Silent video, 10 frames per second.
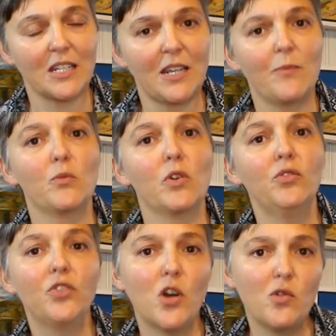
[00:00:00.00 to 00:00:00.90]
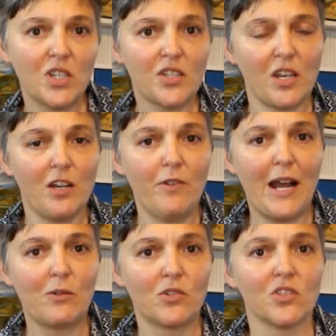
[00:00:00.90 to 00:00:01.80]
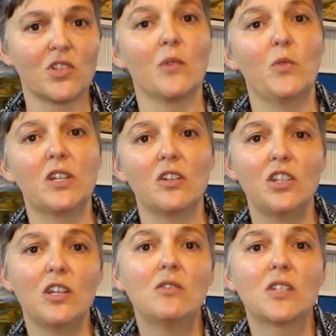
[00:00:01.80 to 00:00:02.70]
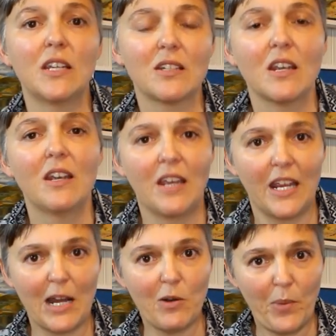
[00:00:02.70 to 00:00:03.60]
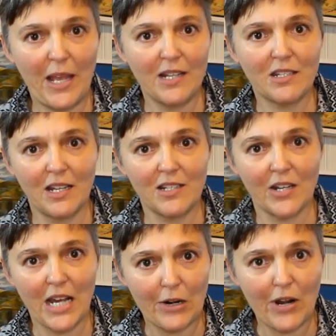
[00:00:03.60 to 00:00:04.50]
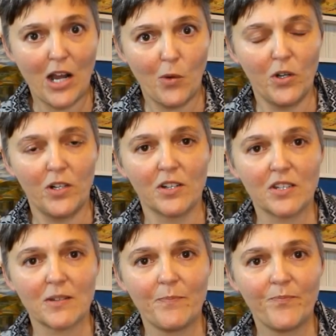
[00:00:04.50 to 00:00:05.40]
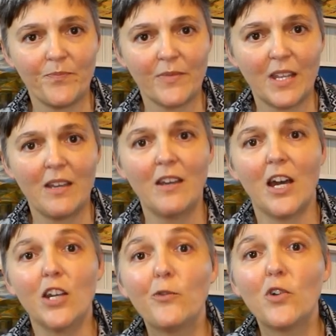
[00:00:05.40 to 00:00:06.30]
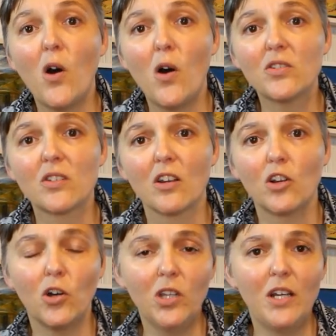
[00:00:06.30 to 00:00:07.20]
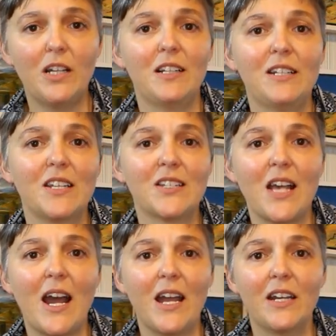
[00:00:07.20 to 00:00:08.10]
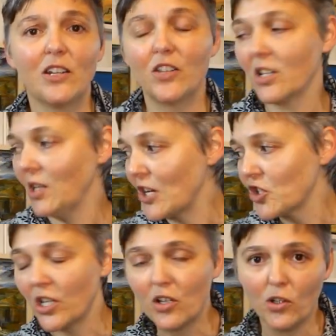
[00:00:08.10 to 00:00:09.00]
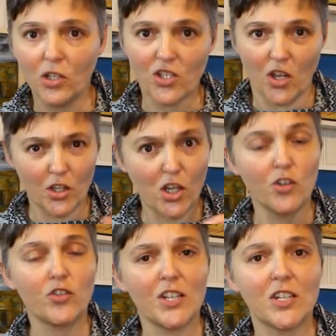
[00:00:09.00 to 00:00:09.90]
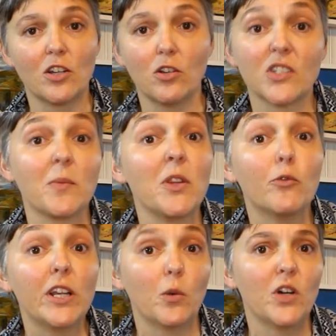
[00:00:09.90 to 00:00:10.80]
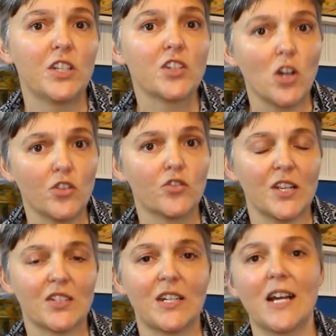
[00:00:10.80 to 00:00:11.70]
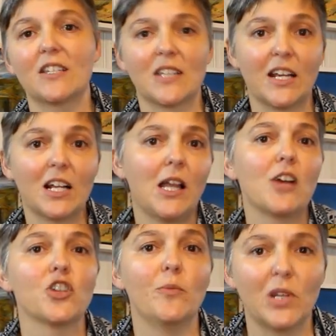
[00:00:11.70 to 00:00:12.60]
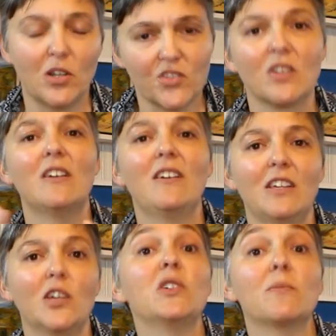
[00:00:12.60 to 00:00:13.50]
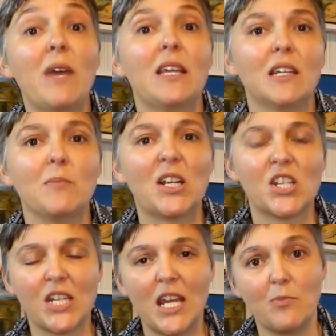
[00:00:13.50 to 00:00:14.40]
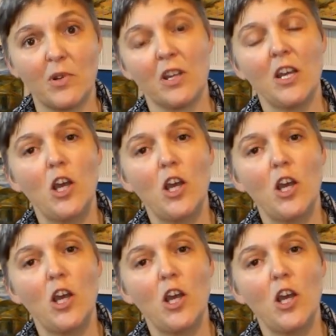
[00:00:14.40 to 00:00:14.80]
it, we'll notice it around us and we can use it in our paintings and our artworks. And of course, colour and design and the clashing colours or the contrasting colours, I mean the real word is contrasting, I say clashing because it's making a big statement,